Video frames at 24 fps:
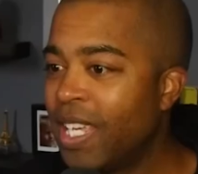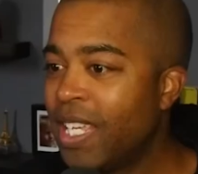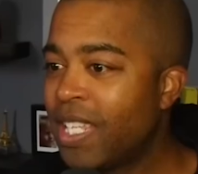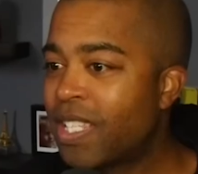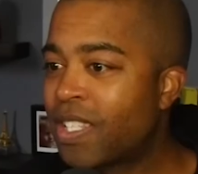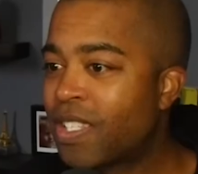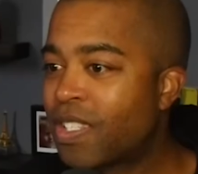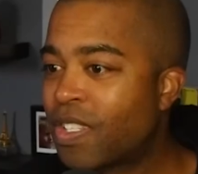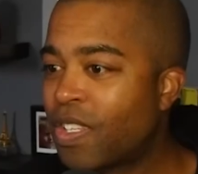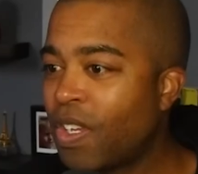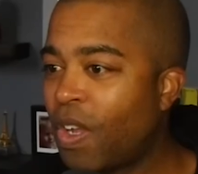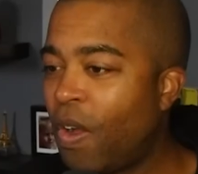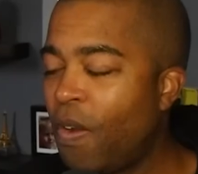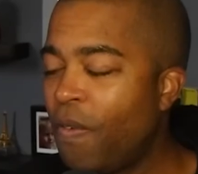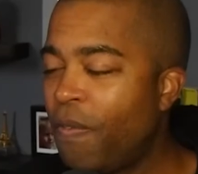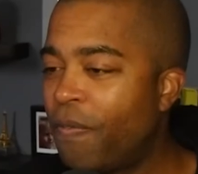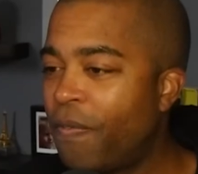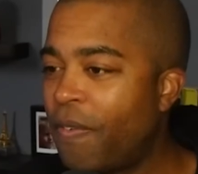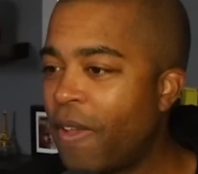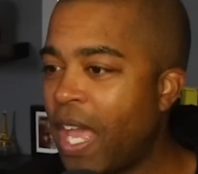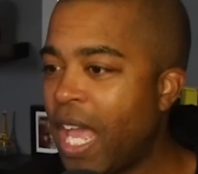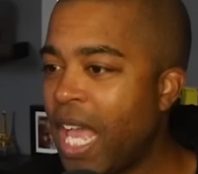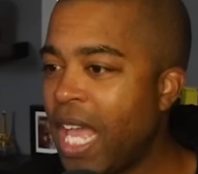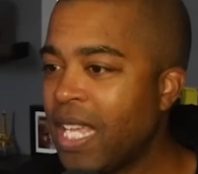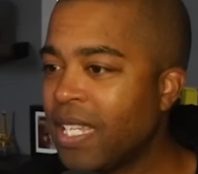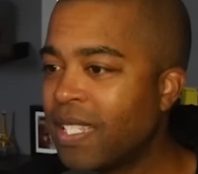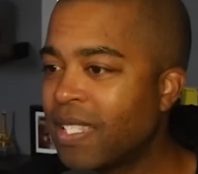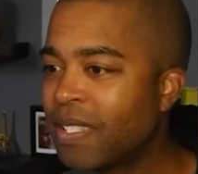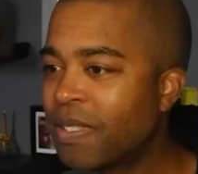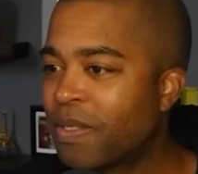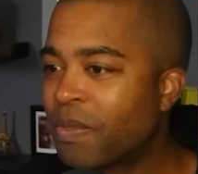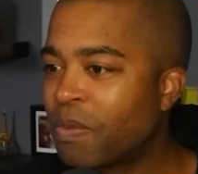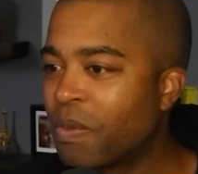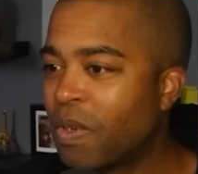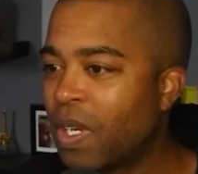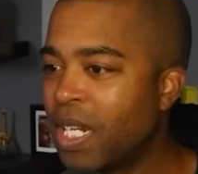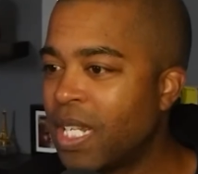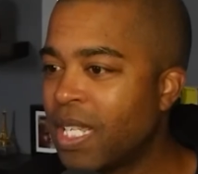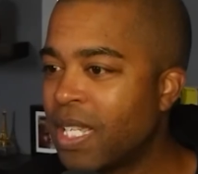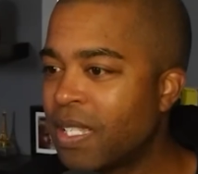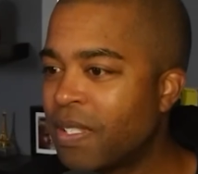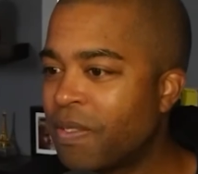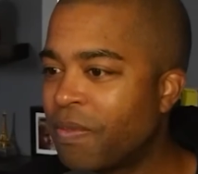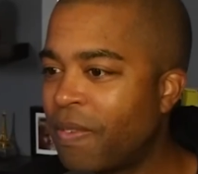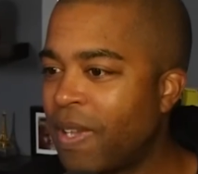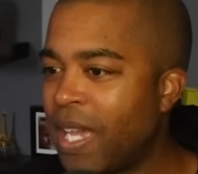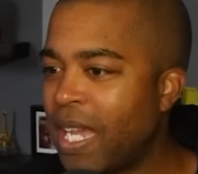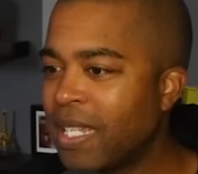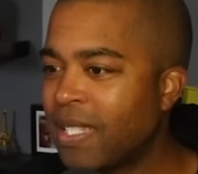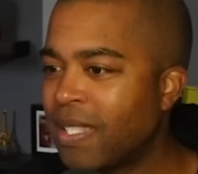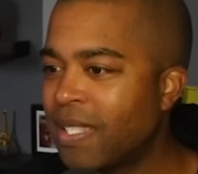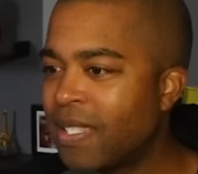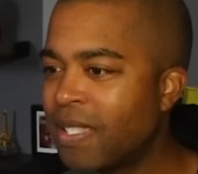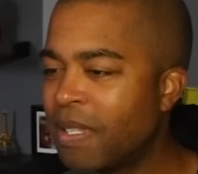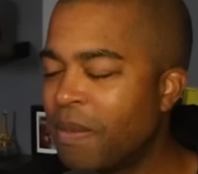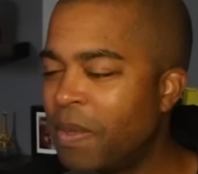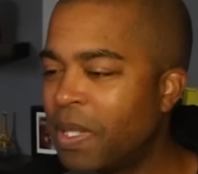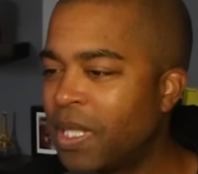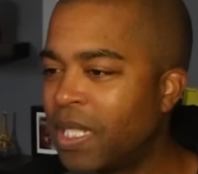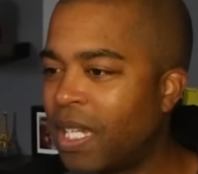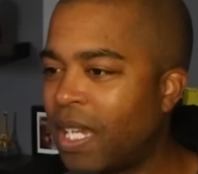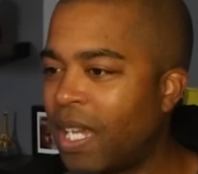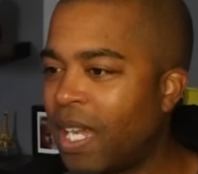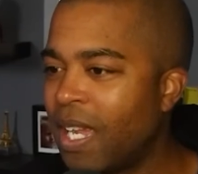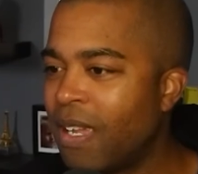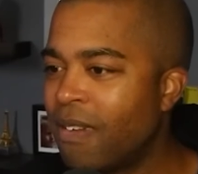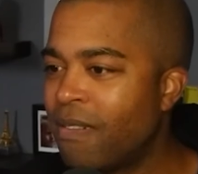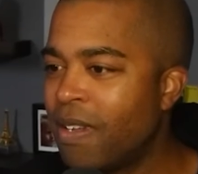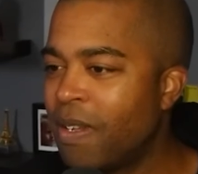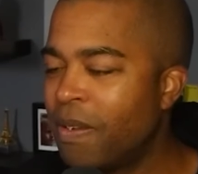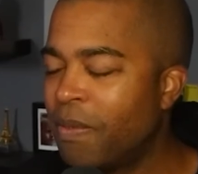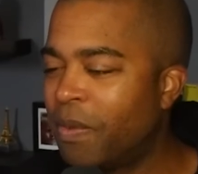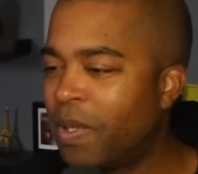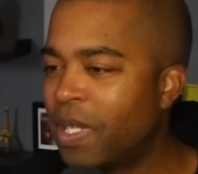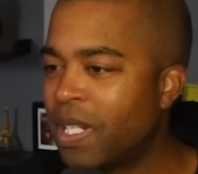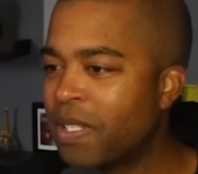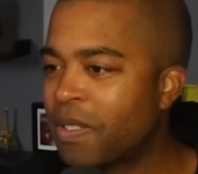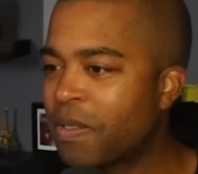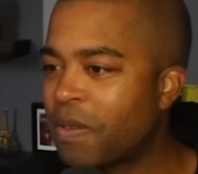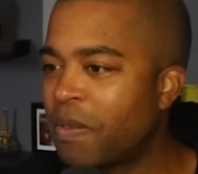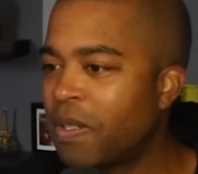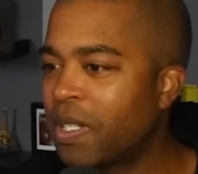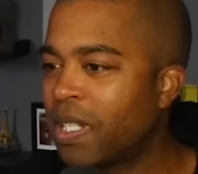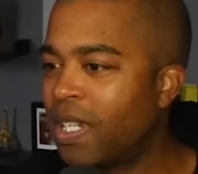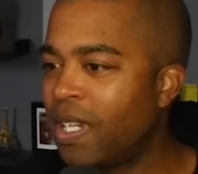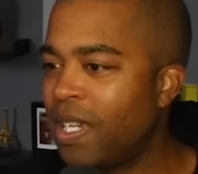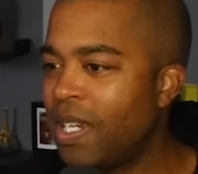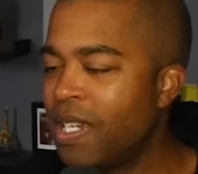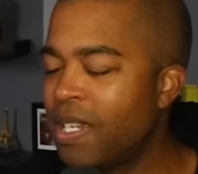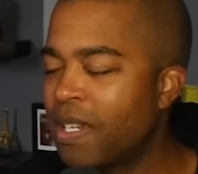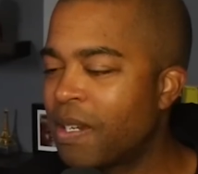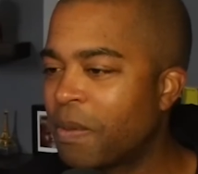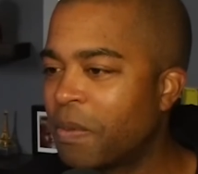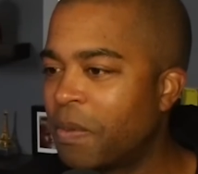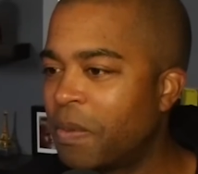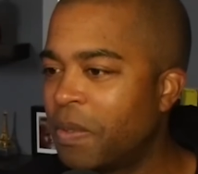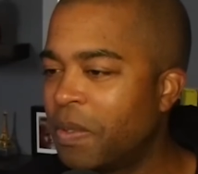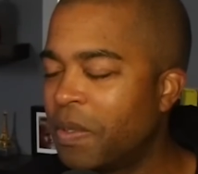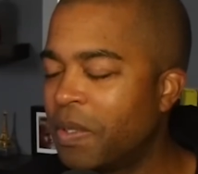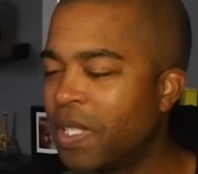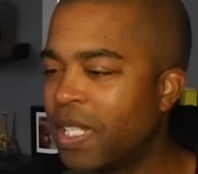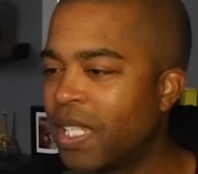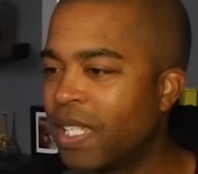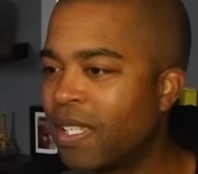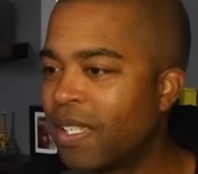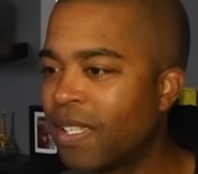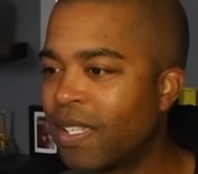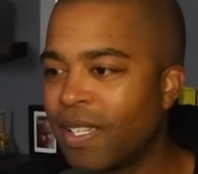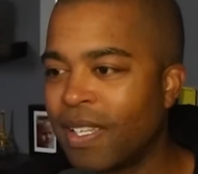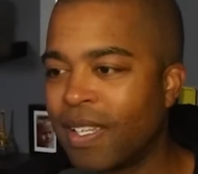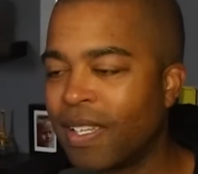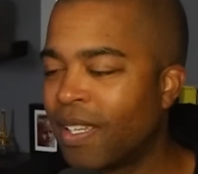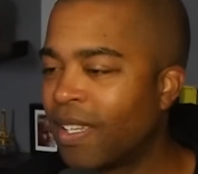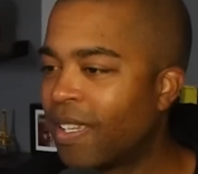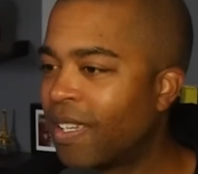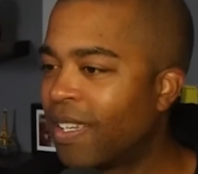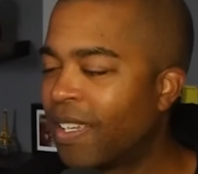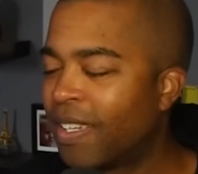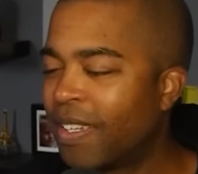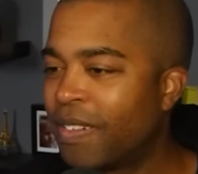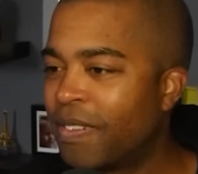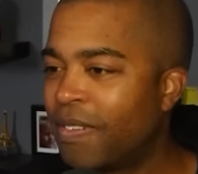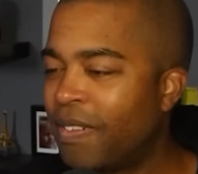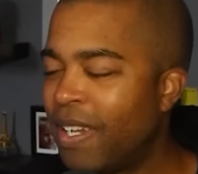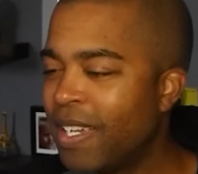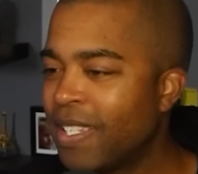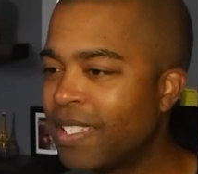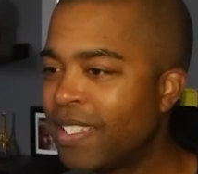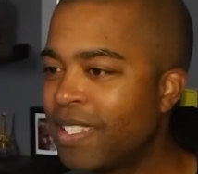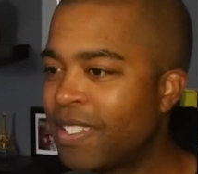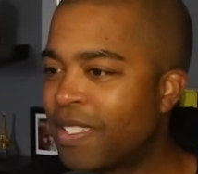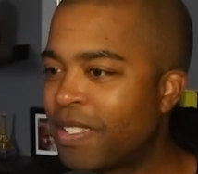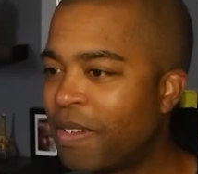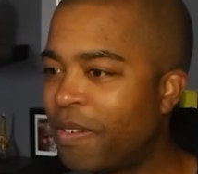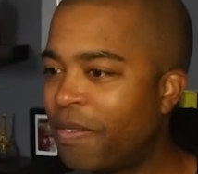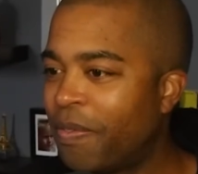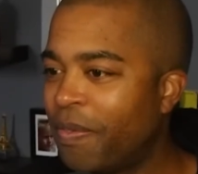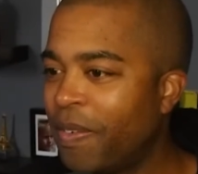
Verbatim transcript: he's so fast. He's running as fast as them on the highway. What is going on here? Why is he so